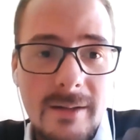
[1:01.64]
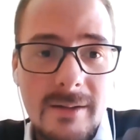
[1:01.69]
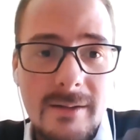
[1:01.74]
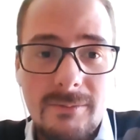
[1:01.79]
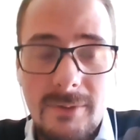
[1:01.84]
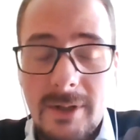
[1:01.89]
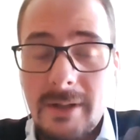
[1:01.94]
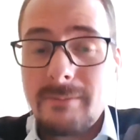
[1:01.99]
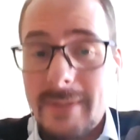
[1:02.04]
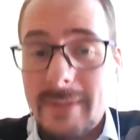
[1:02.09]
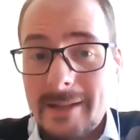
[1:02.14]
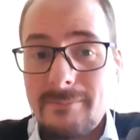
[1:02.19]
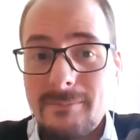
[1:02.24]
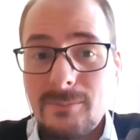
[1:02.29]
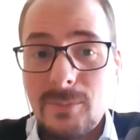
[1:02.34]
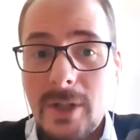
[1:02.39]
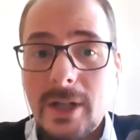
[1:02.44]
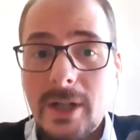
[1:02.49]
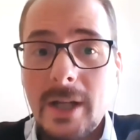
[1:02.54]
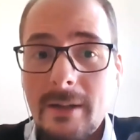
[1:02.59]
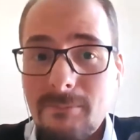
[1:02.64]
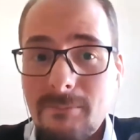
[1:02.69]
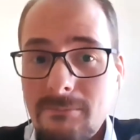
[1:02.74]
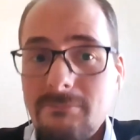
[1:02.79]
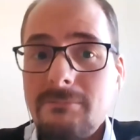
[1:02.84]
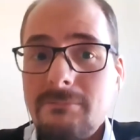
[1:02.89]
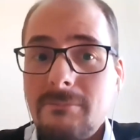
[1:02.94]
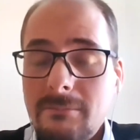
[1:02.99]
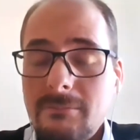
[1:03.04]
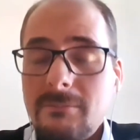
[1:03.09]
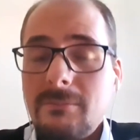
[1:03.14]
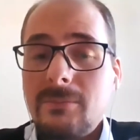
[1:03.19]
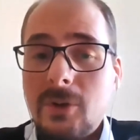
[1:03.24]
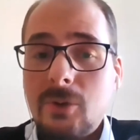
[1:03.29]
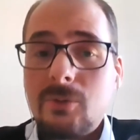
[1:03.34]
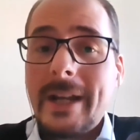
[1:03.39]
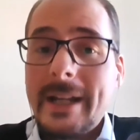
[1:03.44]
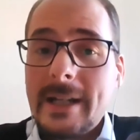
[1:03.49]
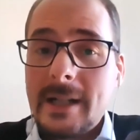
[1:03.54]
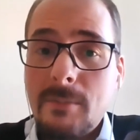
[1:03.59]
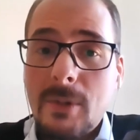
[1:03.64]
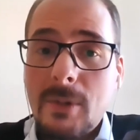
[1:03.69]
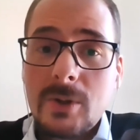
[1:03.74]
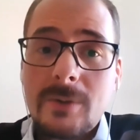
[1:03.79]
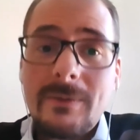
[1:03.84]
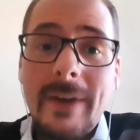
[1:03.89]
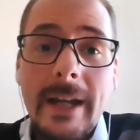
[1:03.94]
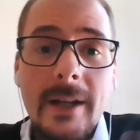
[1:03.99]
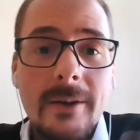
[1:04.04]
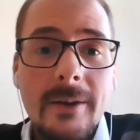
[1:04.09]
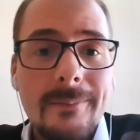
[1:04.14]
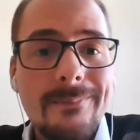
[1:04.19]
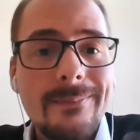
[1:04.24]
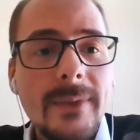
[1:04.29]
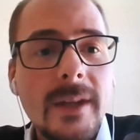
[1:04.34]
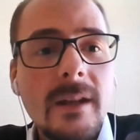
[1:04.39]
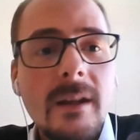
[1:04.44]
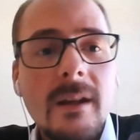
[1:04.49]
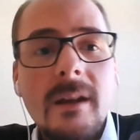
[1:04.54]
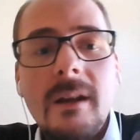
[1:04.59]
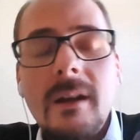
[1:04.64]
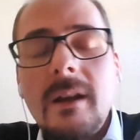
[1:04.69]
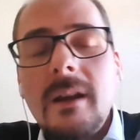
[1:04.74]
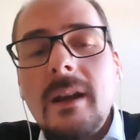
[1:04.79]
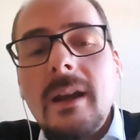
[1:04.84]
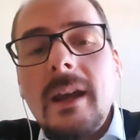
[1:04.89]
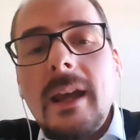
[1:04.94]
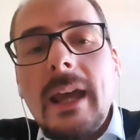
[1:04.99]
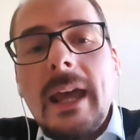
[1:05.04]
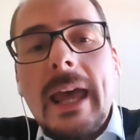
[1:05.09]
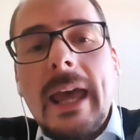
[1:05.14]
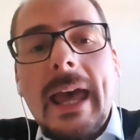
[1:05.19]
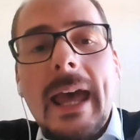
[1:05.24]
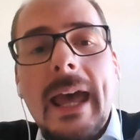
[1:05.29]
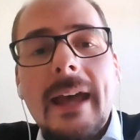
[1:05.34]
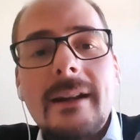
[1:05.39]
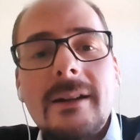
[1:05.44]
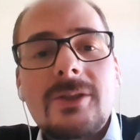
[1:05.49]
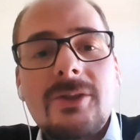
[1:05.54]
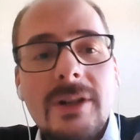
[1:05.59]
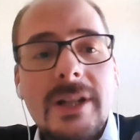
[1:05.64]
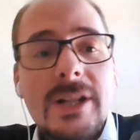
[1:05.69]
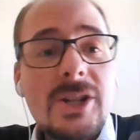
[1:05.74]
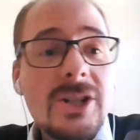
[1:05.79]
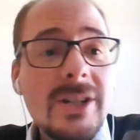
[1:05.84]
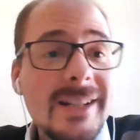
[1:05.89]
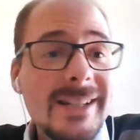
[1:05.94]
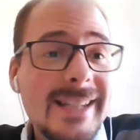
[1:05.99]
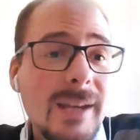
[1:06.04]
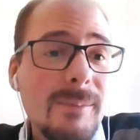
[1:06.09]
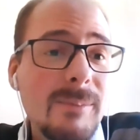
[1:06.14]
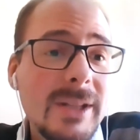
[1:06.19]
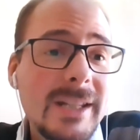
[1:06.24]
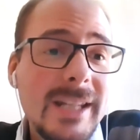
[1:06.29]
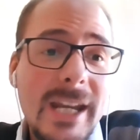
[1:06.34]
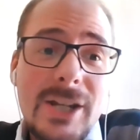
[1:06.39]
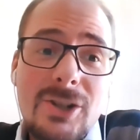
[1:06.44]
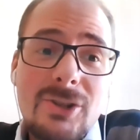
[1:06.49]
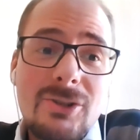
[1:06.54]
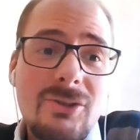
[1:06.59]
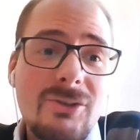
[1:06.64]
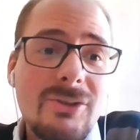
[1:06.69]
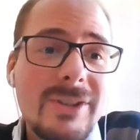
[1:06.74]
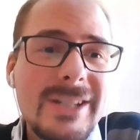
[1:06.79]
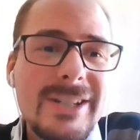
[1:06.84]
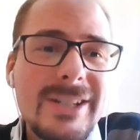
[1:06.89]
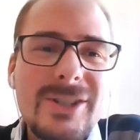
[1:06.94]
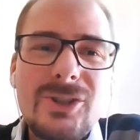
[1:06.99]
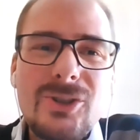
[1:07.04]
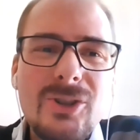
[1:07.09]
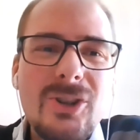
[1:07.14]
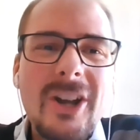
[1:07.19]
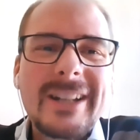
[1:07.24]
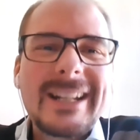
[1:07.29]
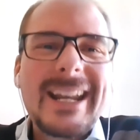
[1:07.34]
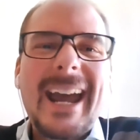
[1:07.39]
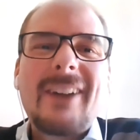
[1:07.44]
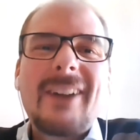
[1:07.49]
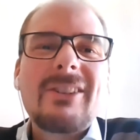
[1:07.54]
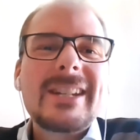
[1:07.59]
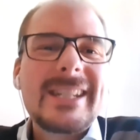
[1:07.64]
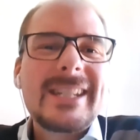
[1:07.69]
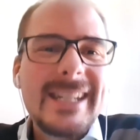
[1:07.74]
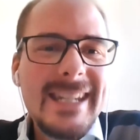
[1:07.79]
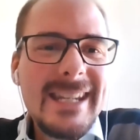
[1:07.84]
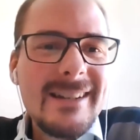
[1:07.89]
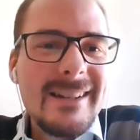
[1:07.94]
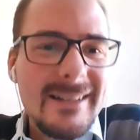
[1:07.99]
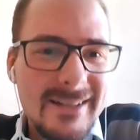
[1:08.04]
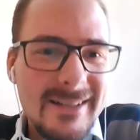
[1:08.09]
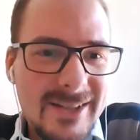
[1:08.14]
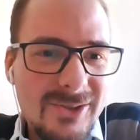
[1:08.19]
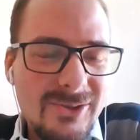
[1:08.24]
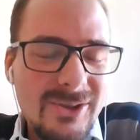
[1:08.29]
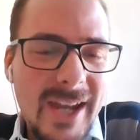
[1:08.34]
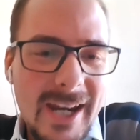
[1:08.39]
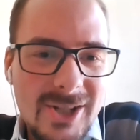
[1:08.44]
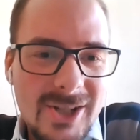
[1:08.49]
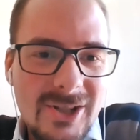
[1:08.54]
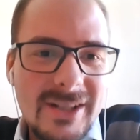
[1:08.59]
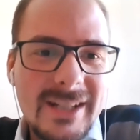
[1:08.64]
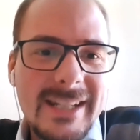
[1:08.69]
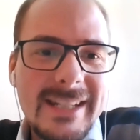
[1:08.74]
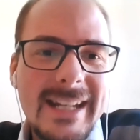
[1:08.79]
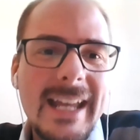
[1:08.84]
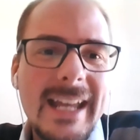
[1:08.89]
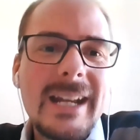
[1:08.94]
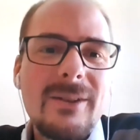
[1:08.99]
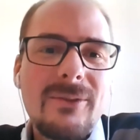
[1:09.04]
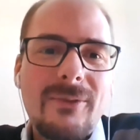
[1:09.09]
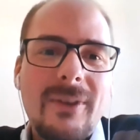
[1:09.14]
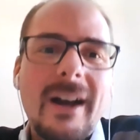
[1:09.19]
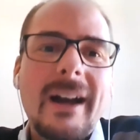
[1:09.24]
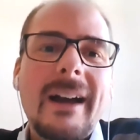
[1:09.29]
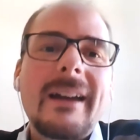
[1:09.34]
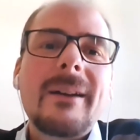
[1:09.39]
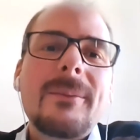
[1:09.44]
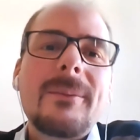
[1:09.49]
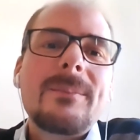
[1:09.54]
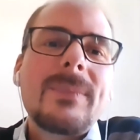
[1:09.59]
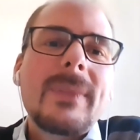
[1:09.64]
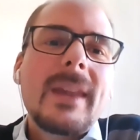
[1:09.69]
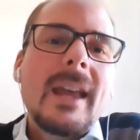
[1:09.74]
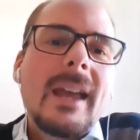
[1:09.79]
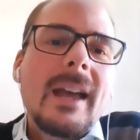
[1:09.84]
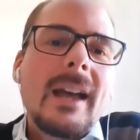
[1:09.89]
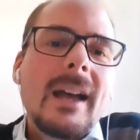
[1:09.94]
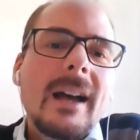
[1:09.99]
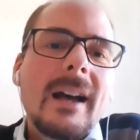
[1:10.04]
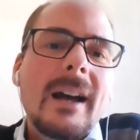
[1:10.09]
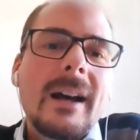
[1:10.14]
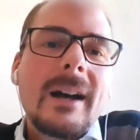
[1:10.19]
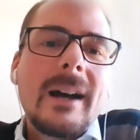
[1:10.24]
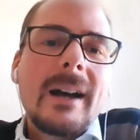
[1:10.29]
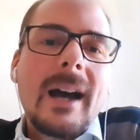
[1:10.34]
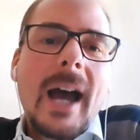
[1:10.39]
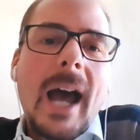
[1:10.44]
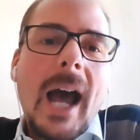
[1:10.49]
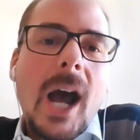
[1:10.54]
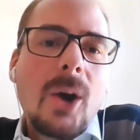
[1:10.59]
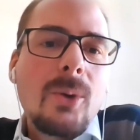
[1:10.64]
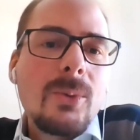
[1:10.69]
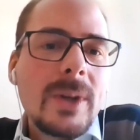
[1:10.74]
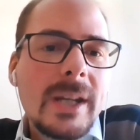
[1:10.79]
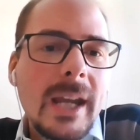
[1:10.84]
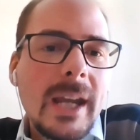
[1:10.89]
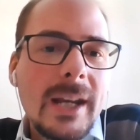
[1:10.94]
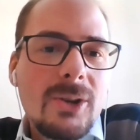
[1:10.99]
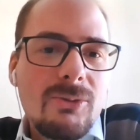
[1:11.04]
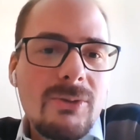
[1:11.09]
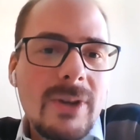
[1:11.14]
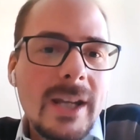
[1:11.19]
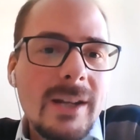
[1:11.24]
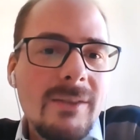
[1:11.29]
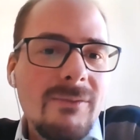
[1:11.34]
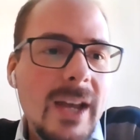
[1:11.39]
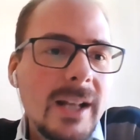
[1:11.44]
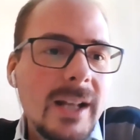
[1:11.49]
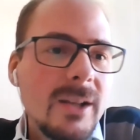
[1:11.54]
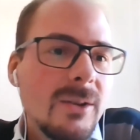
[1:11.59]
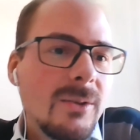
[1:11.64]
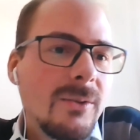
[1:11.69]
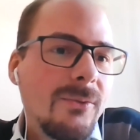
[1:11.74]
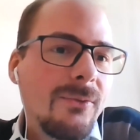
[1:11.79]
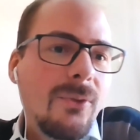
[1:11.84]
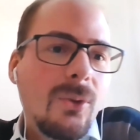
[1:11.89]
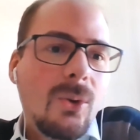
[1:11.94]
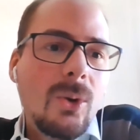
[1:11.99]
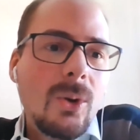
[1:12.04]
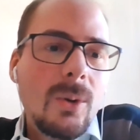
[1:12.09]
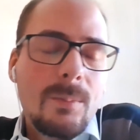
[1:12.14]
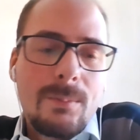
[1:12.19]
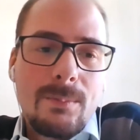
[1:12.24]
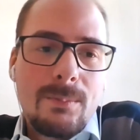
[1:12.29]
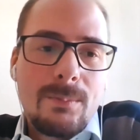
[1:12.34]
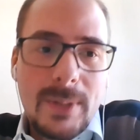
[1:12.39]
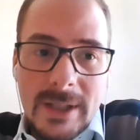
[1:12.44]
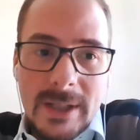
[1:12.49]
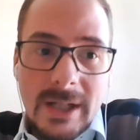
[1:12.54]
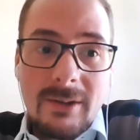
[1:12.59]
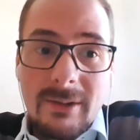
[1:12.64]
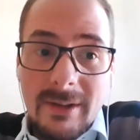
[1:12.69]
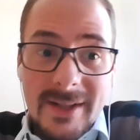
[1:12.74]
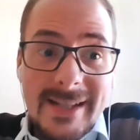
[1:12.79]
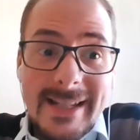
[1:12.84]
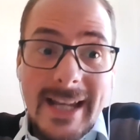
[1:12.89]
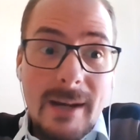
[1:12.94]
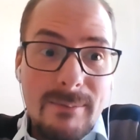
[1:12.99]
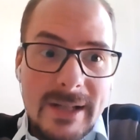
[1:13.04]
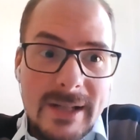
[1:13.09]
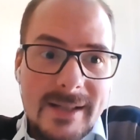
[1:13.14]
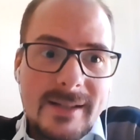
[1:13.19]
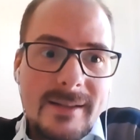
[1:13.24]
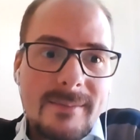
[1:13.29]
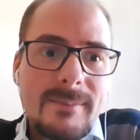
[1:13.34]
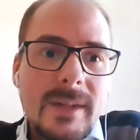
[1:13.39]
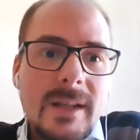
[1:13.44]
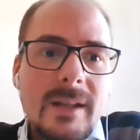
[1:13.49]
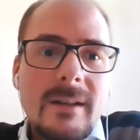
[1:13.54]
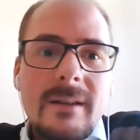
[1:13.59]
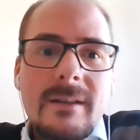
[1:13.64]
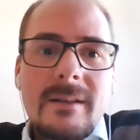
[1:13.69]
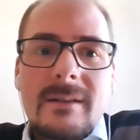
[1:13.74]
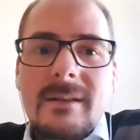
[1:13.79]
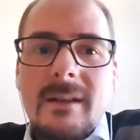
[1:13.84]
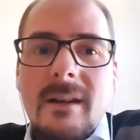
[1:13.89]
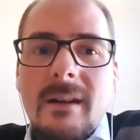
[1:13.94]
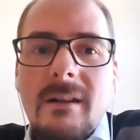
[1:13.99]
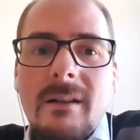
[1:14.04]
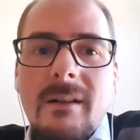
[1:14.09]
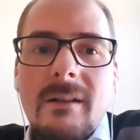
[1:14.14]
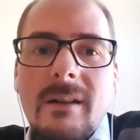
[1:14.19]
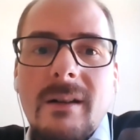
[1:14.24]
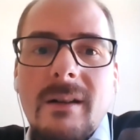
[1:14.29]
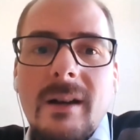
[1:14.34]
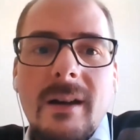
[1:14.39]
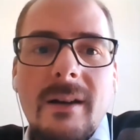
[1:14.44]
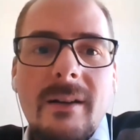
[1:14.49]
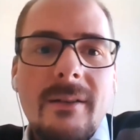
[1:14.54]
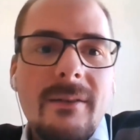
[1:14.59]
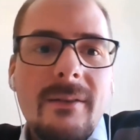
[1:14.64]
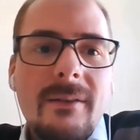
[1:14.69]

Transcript: because, well, then we can create the most value. And traditional segmentation criteria do not guarantee us to actually identify how we can create value for particular segments. So